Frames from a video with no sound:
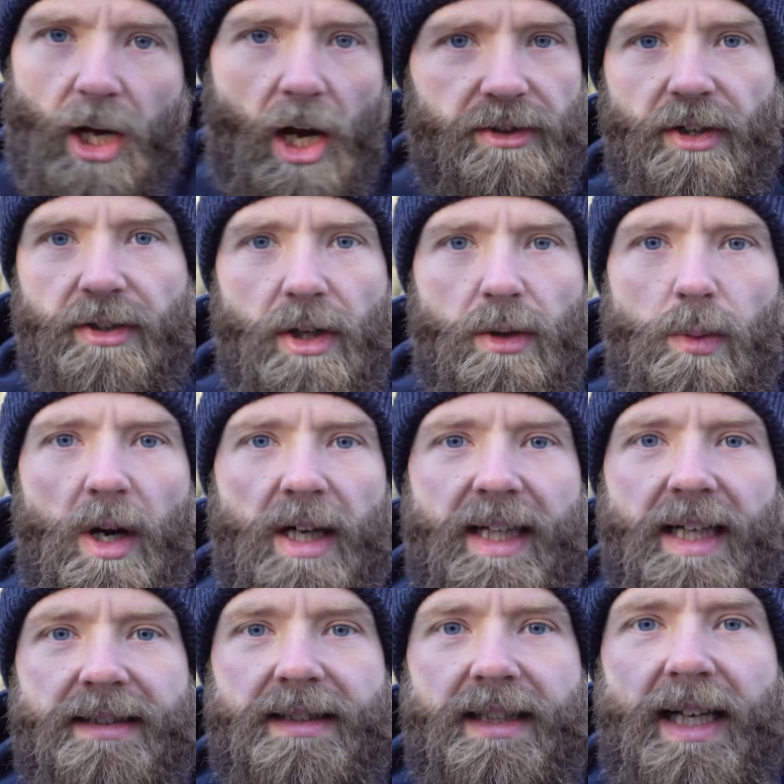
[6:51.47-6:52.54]
I don't know why
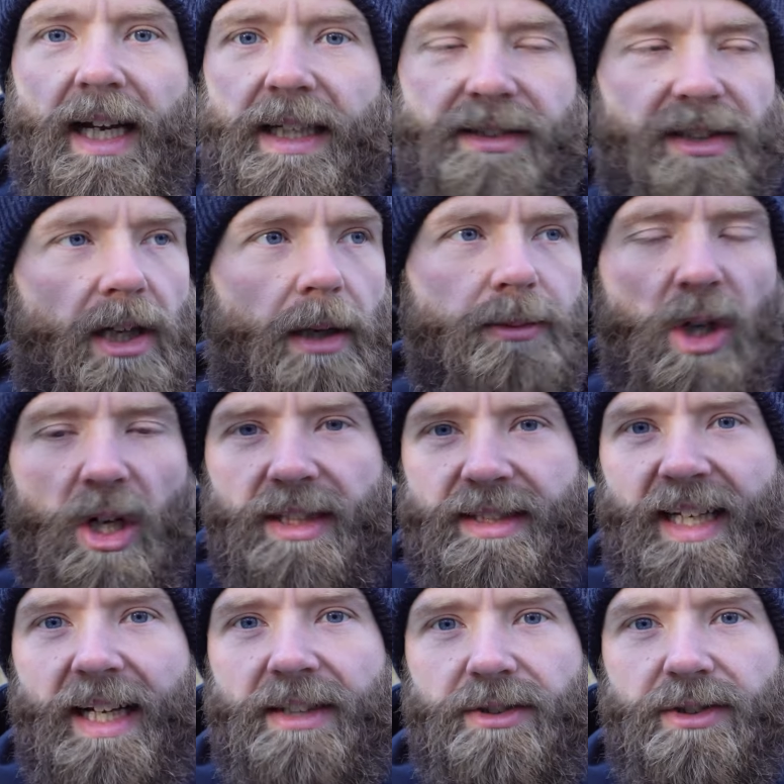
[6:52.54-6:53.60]
that's the case, and I'm not
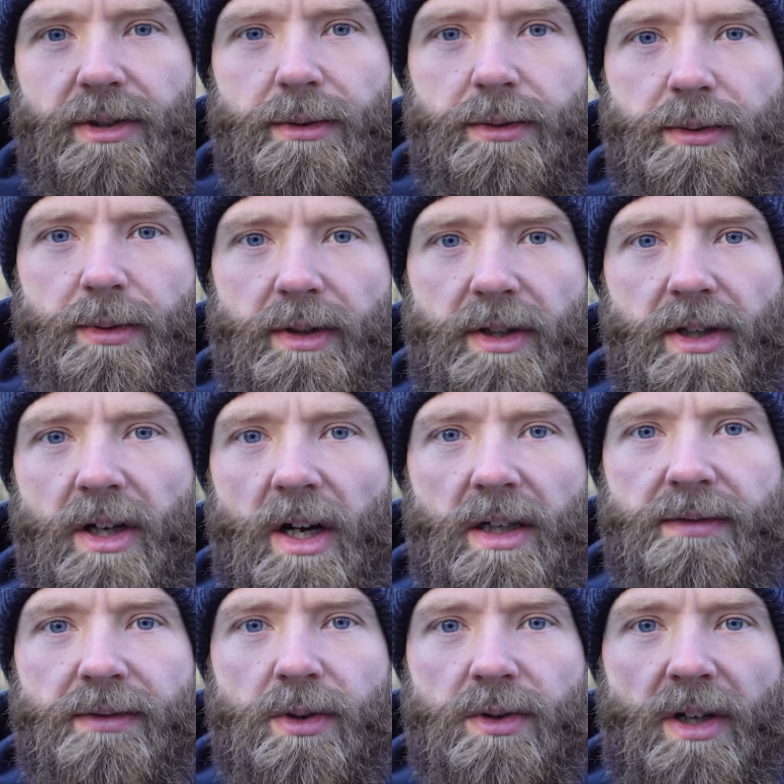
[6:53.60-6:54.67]
attached to the
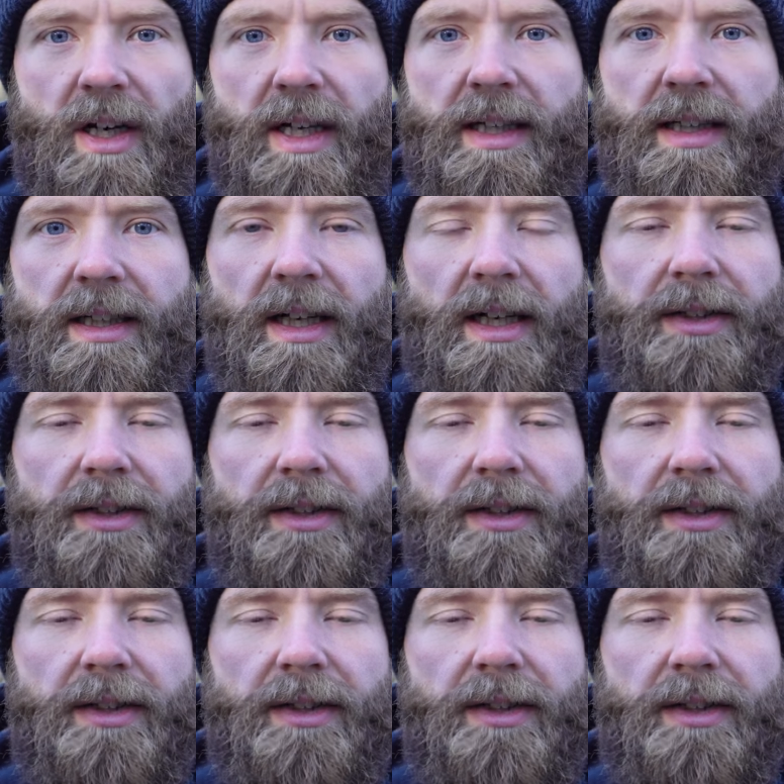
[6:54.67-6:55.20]
carnivore diet.